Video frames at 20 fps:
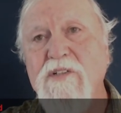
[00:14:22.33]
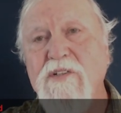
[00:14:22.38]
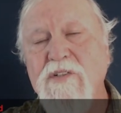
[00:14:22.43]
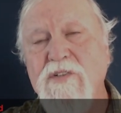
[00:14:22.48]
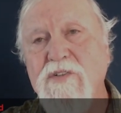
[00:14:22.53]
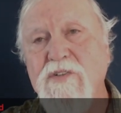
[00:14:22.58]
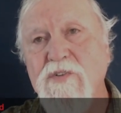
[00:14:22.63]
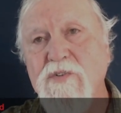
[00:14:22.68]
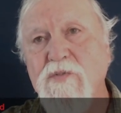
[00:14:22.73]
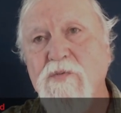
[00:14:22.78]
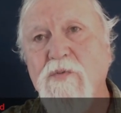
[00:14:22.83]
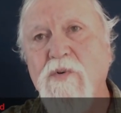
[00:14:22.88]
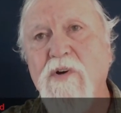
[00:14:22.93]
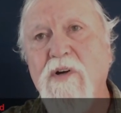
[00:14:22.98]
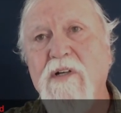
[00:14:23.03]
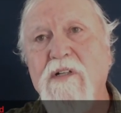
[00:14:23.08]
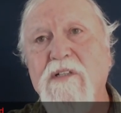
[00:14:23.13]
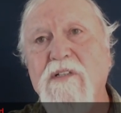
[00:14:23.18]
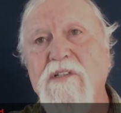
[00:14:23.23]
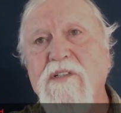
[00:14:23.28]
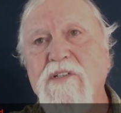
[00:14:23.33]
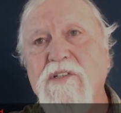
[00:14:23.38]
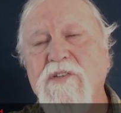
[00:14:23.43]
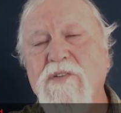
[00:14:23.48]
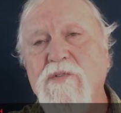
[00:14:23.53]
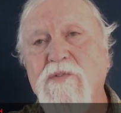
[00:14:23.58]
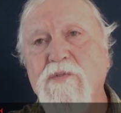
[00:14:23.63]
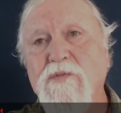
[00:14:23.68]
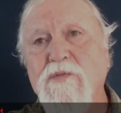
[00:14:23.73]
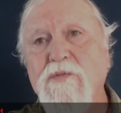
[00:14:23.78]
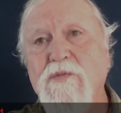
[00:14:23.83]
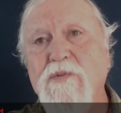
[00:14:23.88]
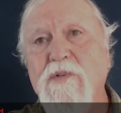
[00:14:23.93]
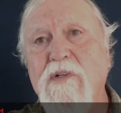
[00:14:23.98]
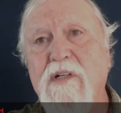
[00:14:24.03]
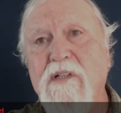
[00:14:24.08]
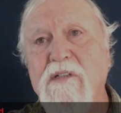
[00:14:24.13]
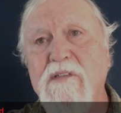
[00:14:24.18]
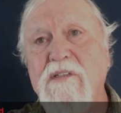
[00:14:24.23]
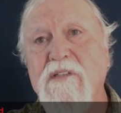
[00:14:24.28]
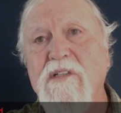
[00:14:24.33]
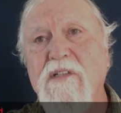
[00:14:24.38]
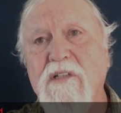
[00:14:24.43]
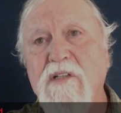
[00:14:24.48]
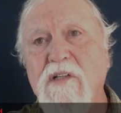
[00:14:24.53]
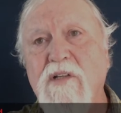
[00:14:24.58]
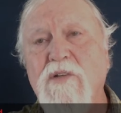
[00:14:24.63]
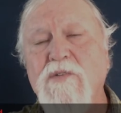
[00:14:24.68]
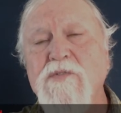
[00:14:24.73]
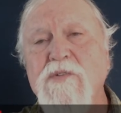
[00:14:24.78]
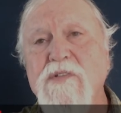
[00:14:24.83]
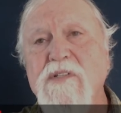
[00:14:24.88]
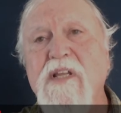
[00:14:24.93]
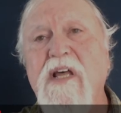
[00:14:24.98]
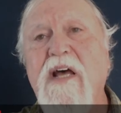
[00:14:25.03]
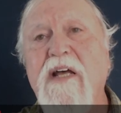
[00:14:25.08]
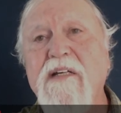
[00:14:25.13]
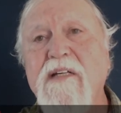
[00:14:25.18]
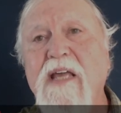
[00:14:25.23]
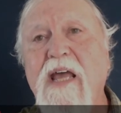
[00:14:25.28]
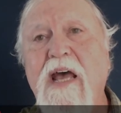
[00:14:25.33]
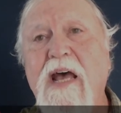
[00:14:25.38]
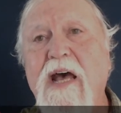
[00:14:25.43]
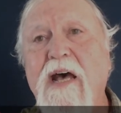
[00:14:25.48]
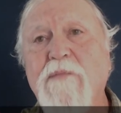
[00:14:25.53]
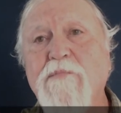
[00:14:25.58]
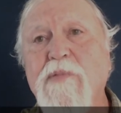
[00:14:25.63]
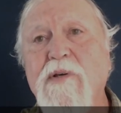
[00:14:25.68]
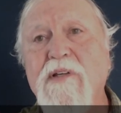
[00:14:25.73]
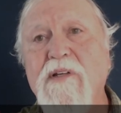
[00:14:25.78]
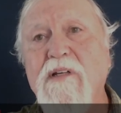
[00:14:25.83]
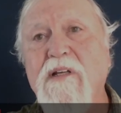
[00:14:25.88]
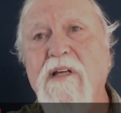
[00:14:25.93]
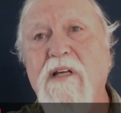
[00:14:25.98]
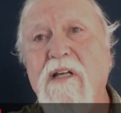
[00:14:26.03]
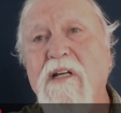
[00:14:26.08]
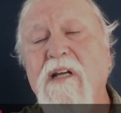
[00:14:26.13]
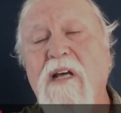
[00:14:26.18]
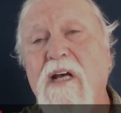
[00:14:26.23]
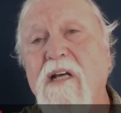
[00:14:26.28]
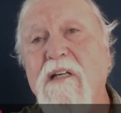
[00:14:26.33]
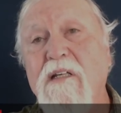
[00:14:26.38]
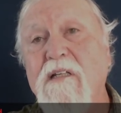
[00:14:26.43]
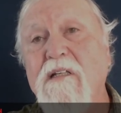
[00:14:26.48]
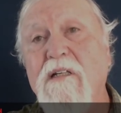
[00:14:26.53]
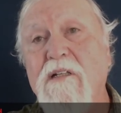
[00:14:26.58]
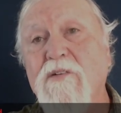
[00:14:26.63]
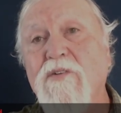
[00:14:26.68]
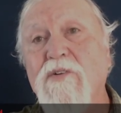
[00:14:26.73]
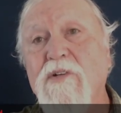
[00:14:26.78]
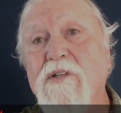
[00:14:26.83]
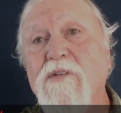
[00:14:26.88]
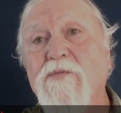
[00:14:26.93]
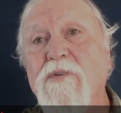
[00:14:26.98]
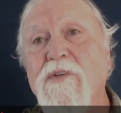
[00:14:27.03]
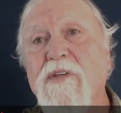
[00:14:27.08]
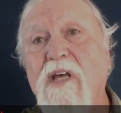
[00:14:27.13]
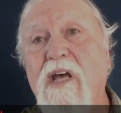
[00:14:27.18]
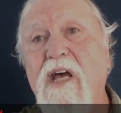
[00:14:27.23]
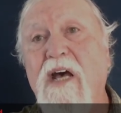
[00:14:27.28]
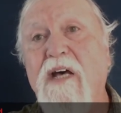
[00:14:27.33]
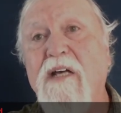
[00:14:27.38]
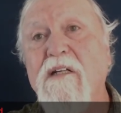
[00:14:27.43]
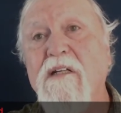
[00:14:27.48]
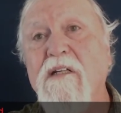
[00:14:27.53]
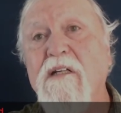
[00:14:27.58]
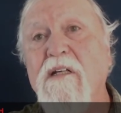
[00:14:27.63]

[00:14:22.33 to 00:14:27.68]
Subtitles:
do work to close that gap, and I agree with that.